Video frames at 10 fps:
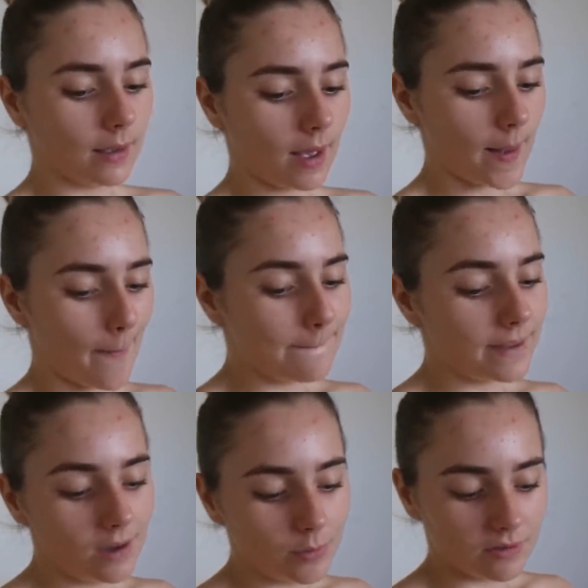Um,
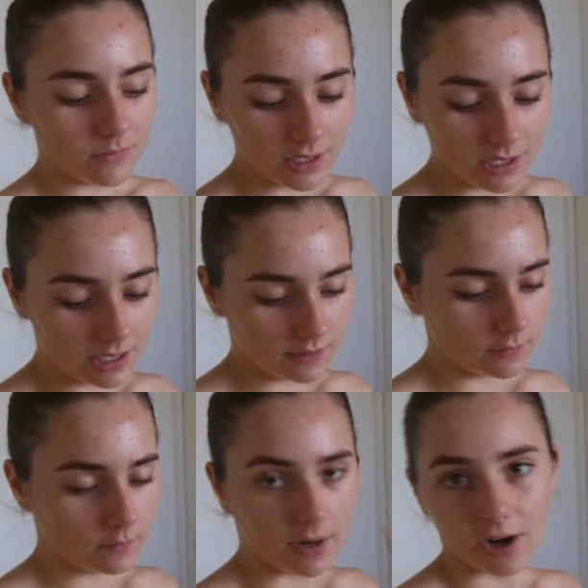bear with me, it
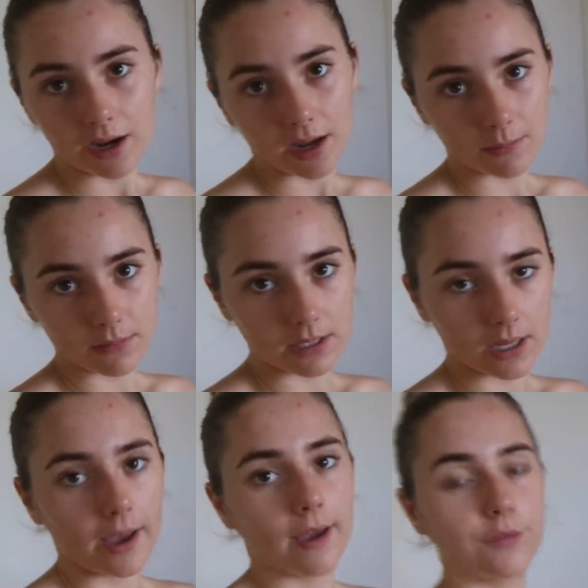is very
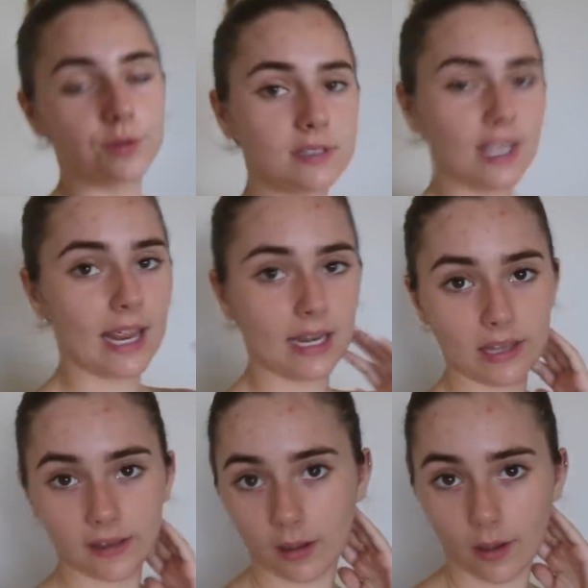empty. I have not set
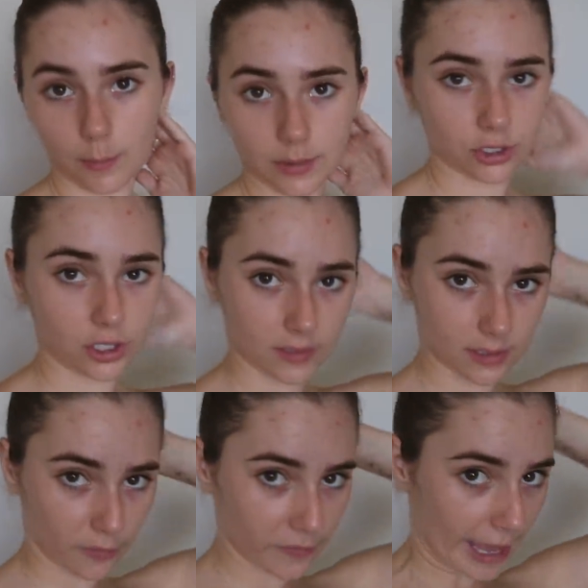anything up. It's just
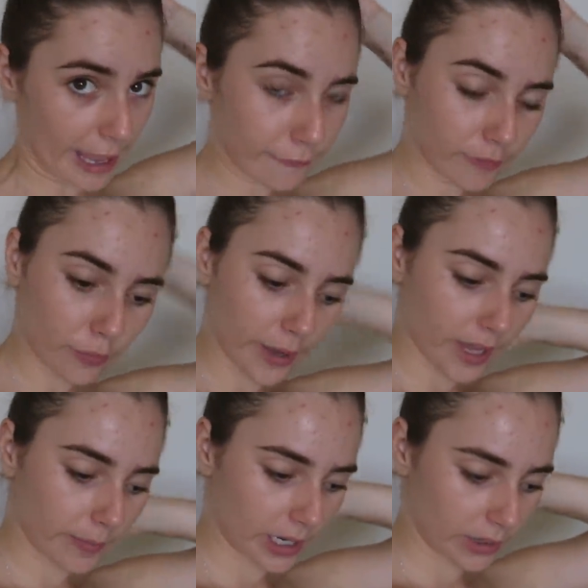stuff
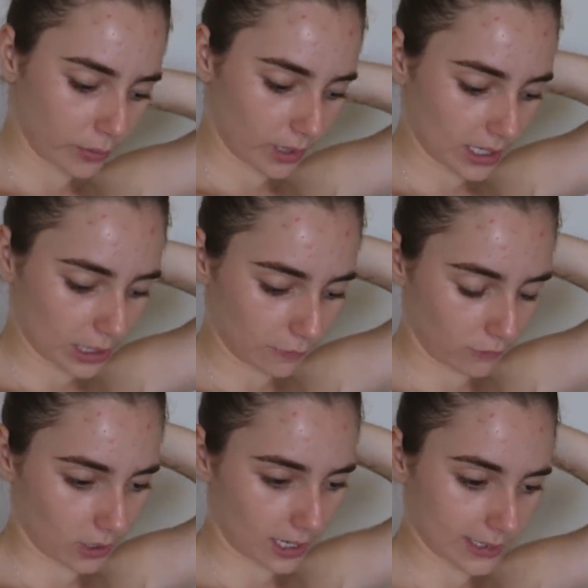everywhere, but I thought I'd
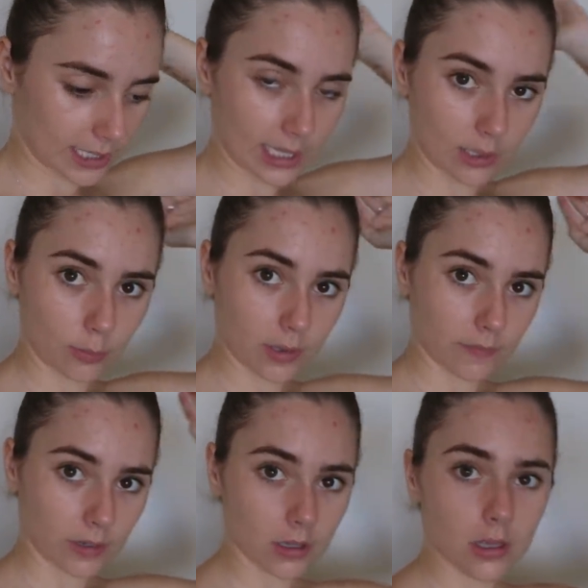give you guys a little bit
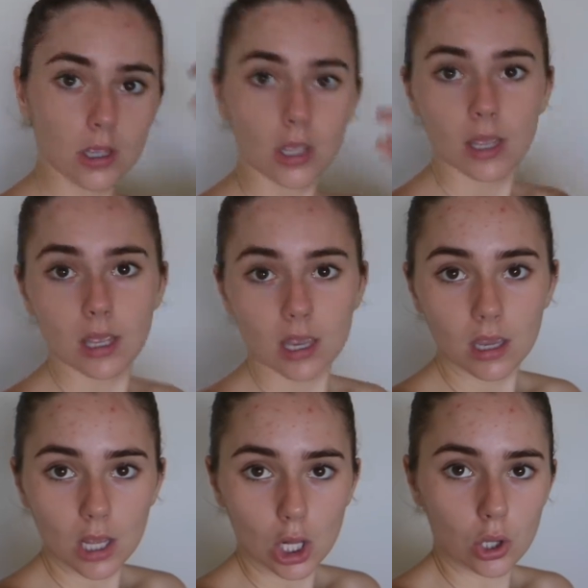of a
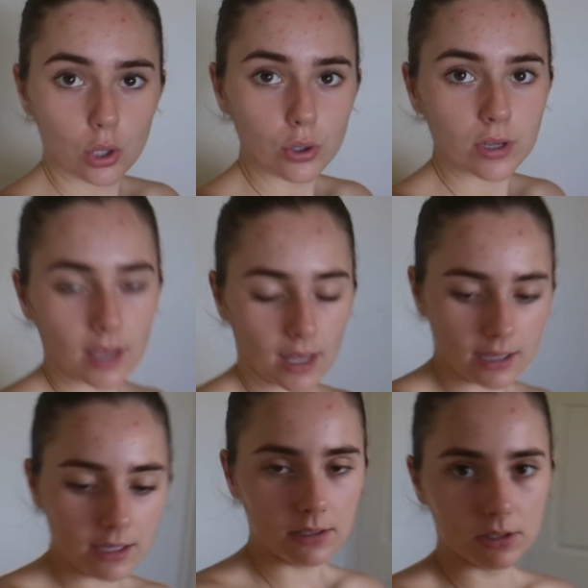look at
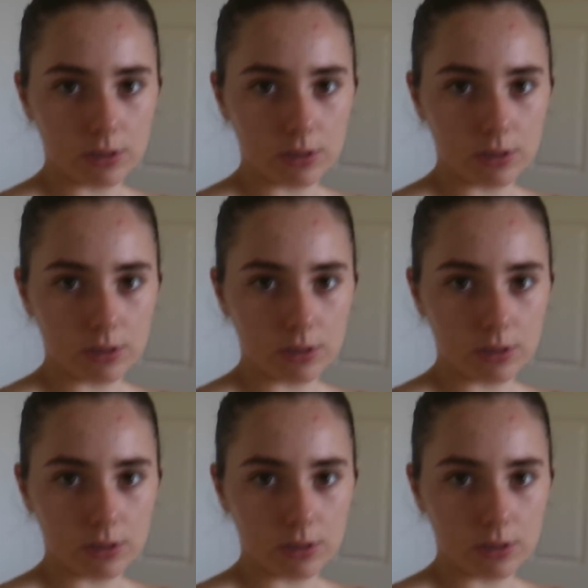it.